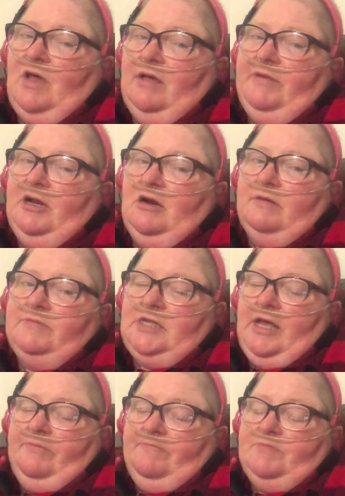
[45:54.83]
I'm here, I'm
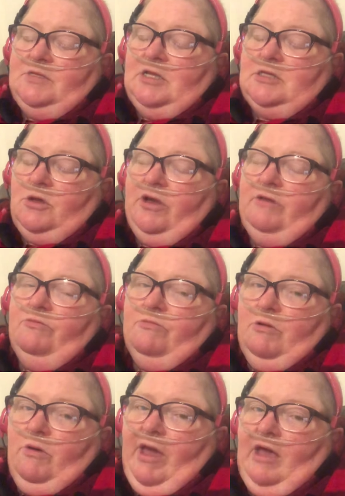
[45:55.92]
safe, it's good,
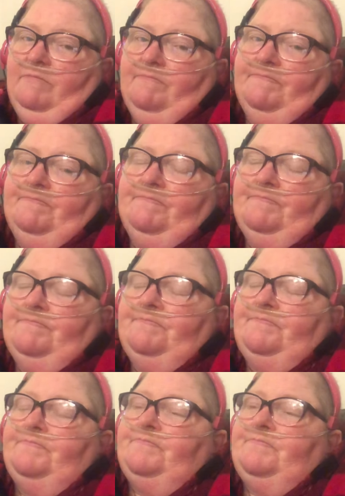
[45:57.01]
we're okay.
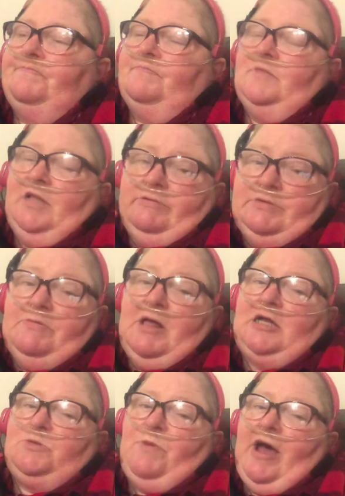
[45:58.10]
It was a
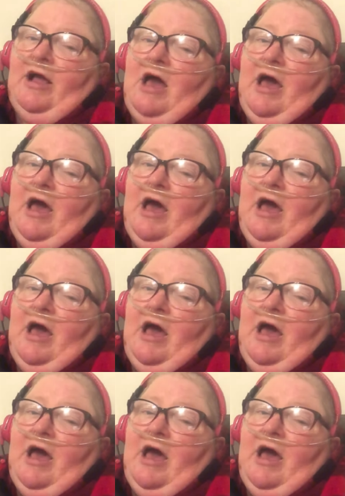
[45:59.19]
flashback.